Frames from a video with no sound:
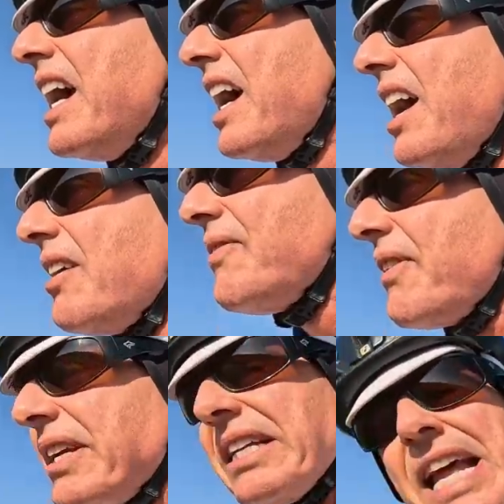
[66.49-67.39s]

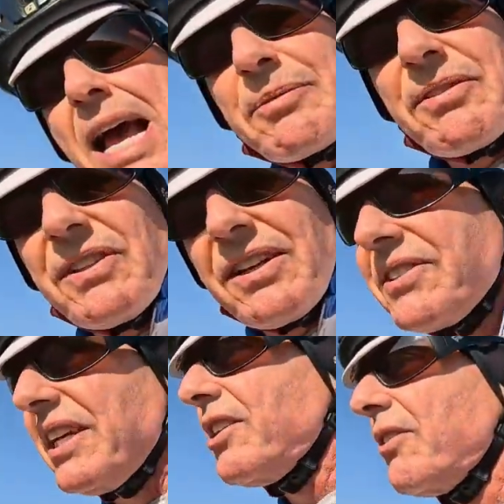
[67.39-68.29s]
very adaptive
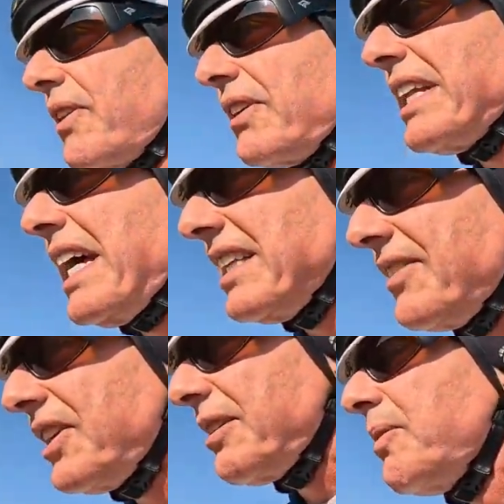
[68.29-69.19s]
lifting, very light
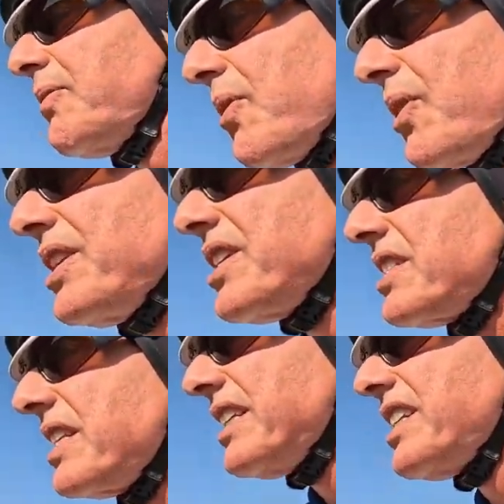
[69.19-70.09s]
lifting before the
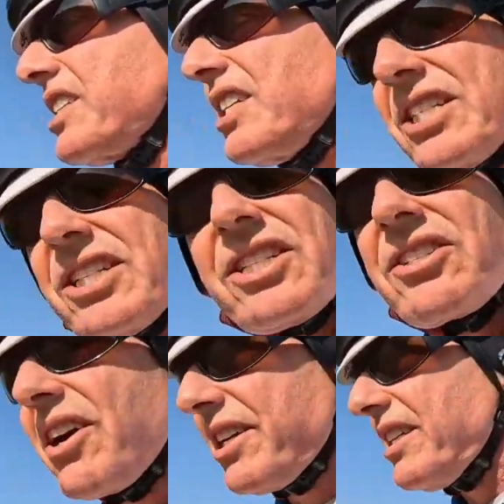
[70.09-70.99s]
end of the season
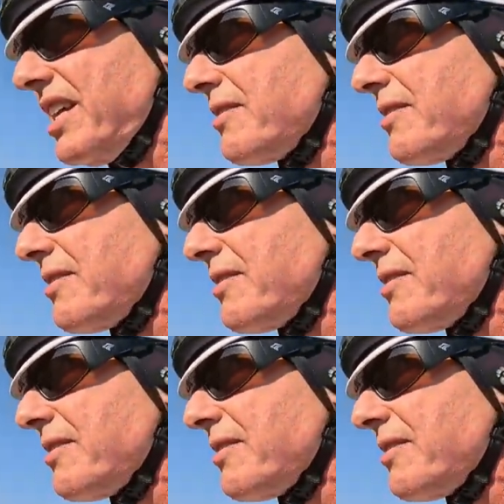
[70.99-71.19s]
started.